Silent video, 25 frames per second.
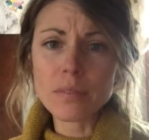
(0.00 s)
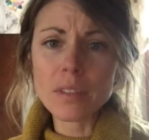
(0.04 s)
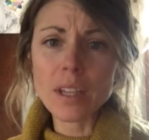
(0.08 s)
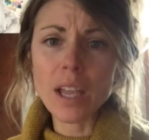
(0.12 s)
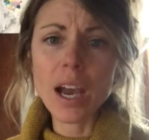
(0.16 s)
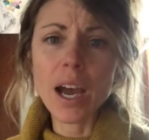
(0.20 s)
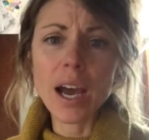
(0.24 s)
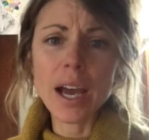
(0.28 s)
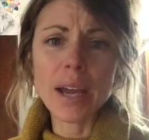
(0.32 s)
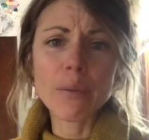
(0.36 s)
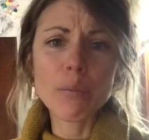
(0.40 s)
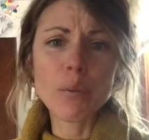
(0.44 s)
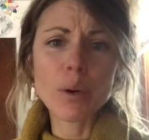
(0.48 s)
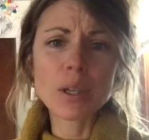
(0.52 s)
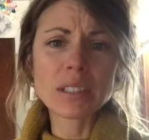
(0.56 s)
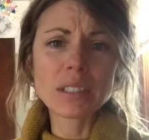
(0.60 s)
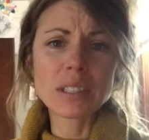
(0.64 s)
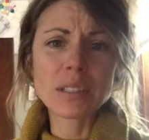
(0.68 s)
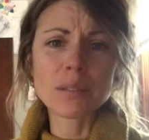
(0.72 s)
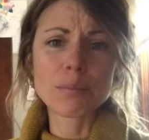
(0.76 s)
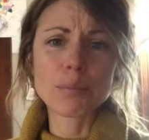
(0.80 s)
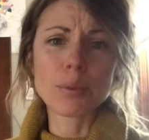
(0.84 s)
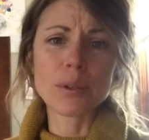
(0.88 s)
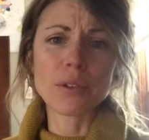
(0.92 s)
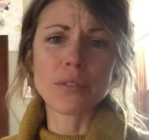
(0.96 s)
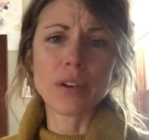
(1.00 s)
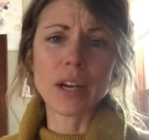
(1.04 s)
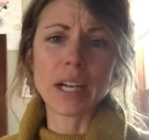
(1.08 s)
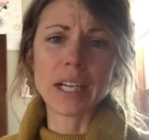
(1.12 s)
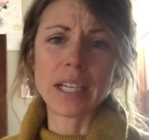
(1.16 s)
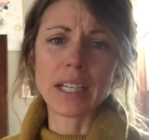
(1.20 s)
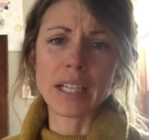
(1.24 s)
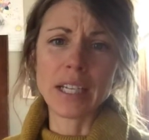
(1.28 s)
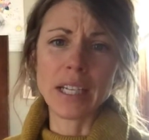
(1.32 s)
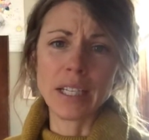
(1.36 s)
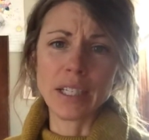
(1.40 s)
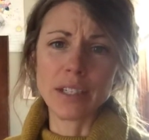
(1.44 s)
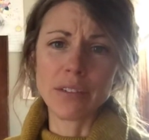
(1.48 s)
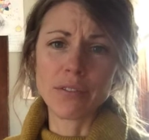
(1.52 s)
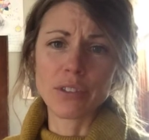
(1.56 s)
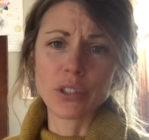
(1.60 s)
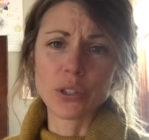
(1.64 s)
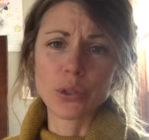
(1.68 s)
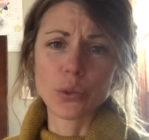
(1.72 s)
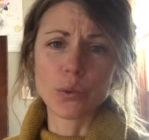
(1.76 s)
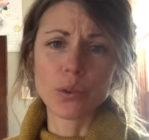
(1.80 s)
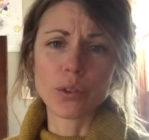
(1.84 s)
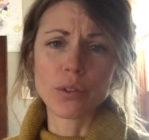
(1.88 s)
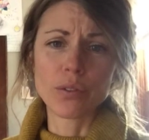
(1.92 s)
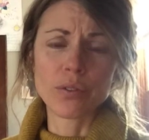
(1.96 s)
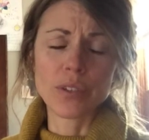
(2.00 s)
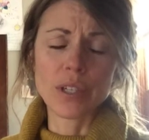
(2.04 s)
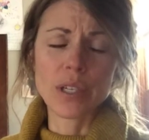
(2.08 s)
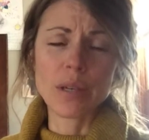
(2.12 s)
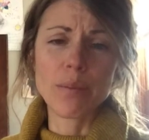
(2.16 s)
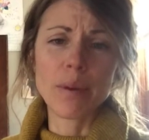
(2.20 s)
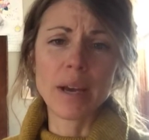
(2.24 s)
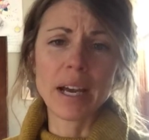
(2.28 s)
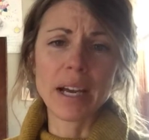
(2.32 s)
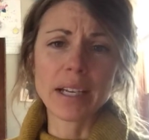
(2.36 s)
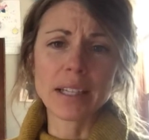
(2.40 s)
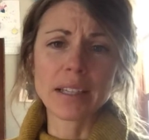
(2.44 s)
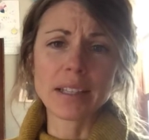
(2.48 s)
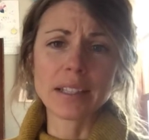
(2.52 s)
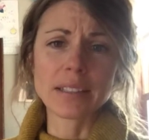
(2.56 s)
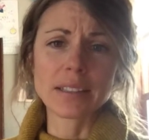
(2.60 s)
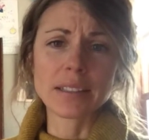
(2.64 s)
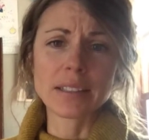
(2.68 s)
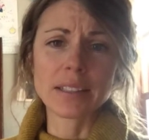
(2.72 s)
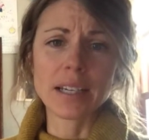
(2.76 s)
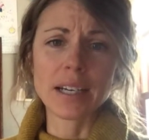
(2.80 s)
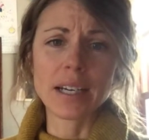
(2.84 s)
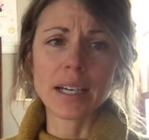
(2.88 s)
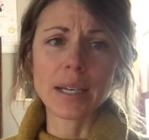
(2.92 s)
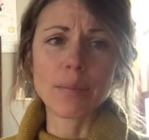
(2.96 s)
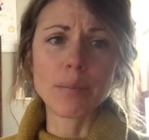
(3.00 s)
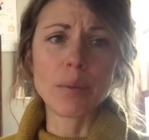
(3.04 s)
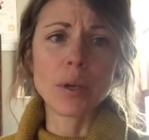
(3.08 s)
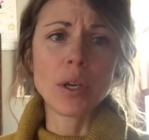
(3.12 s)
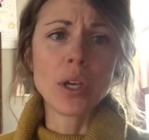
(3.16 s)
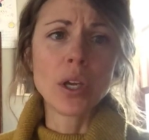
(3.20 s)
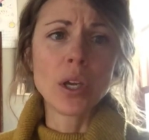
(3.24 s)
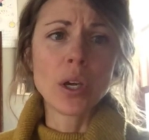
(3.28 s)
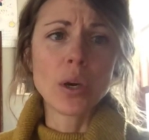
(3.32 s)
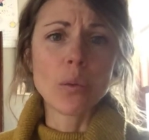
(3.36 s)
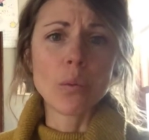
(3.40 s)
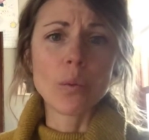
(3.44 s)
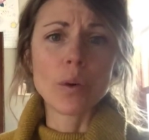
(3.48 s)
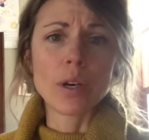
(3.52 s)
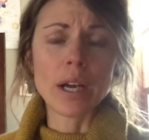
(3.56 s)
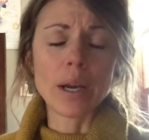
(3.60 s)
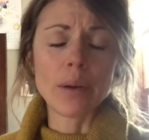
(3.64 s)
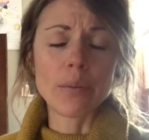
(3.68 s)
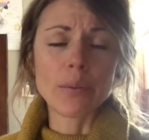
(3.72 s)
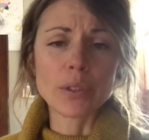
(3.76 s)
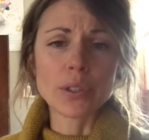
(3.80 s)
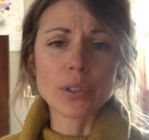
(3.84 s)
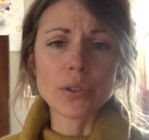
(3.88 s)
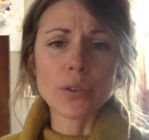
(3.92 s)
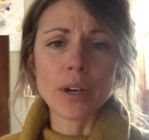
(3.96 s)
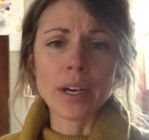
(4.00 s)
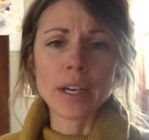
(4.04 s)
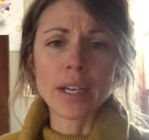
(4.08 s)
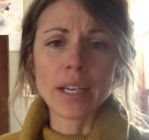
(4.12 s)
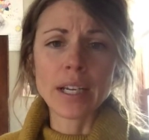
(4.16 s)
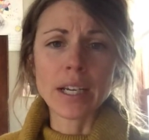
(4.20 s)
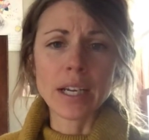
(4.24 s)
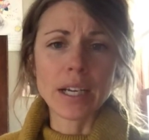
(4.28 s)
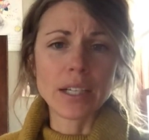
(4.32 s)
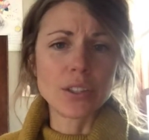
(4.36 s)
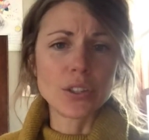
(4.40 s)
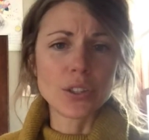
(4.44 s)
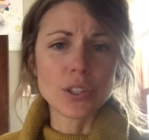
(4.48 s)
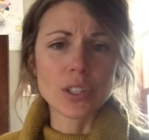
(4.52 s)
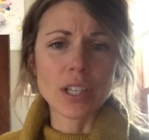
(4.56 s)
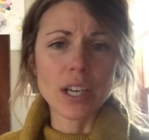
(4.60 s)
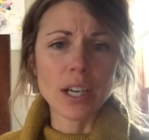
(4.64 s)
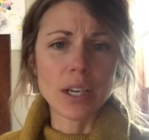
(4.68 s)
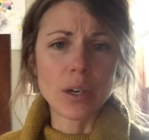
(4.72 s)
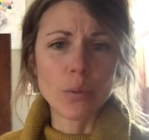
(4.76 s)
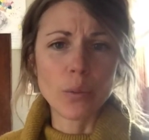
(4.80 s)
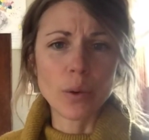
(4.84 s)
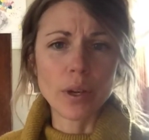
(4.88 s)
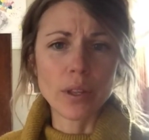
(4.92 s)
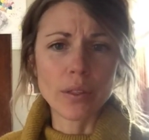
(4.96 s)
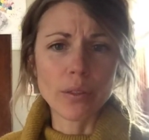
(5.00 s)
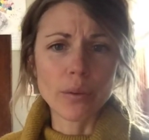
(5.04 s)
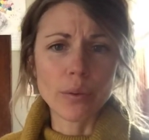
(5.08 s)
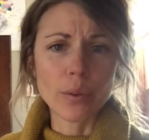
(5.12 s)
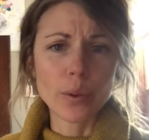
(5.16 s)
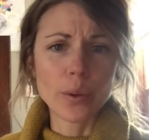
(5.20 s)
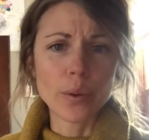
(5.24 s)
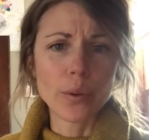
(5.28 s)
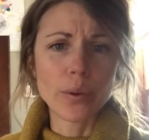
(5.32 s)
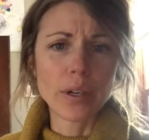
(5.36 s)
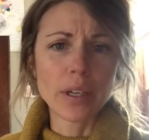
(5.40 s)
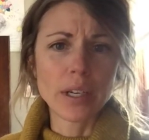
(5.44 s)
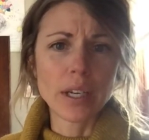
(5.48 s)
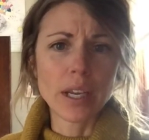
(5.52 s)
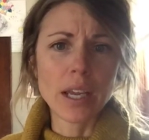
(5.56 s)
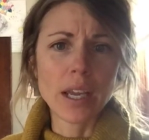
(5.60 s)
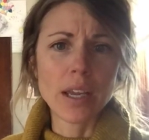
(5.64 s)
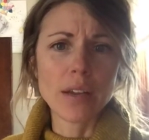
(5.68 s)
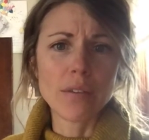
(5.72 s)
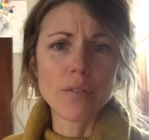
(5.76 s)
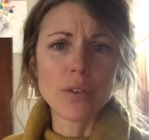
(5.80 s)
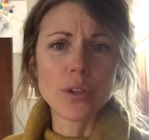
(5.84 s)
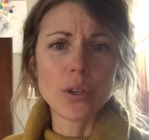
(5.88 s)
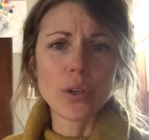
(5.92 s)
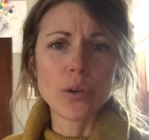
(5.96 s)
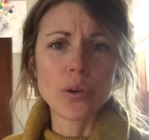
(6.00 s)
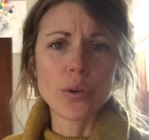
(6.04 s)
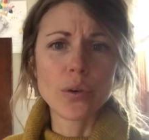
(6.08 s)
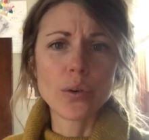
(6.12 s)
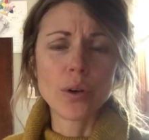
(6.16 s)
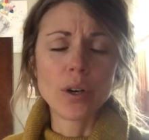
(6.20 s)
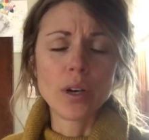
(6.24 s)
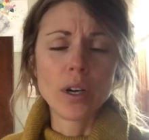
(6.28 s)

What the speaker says: I wasn't providing individual feedback this time when I was grading. I just kind of went through and gave you